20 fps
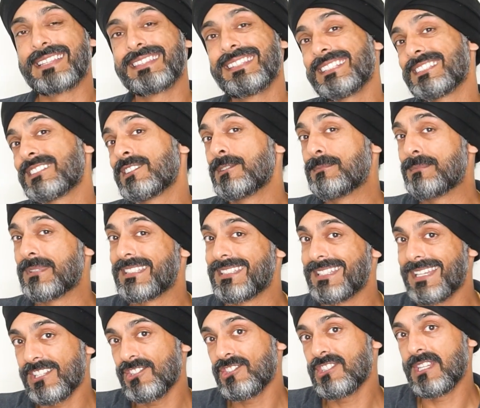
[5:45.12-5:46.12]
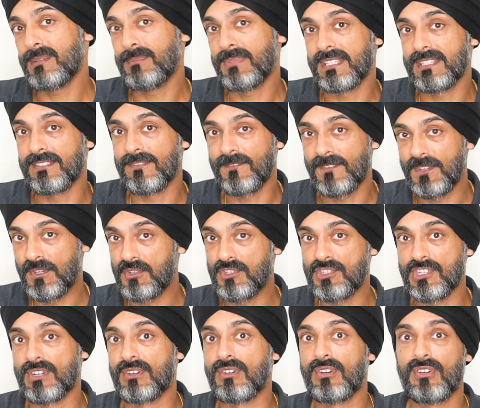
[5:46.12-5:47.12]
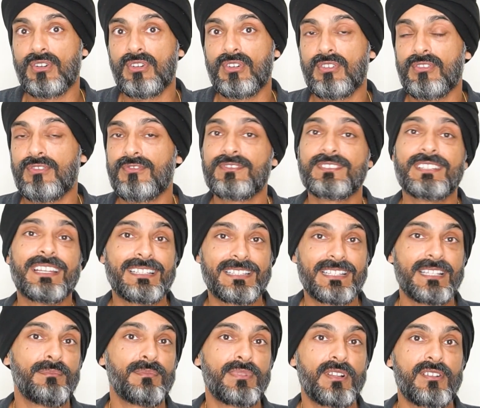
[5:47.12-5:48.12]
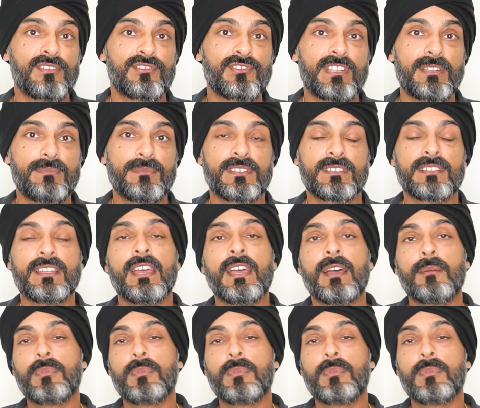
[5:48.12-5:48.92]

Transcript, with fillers: And this could potentially be the future of dental implant treatment.